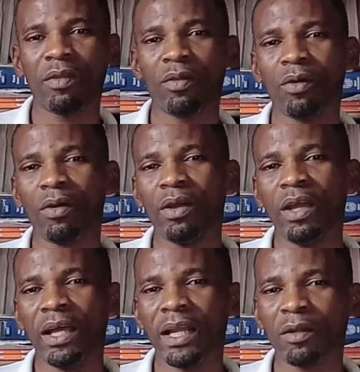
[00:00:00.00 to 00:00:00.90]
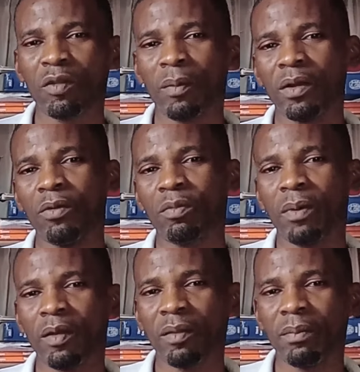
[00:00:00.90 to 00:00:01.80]
So that is some of the
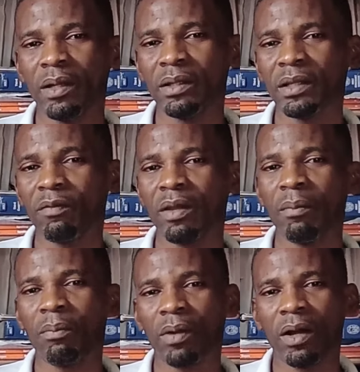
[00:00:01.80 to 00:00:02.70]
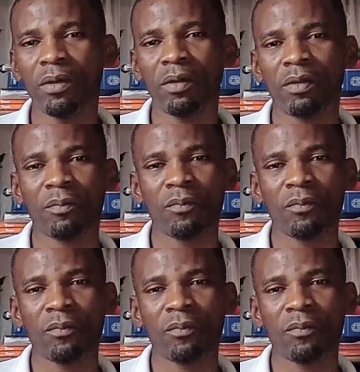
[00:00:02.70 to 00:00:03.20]
responsibility of the employers.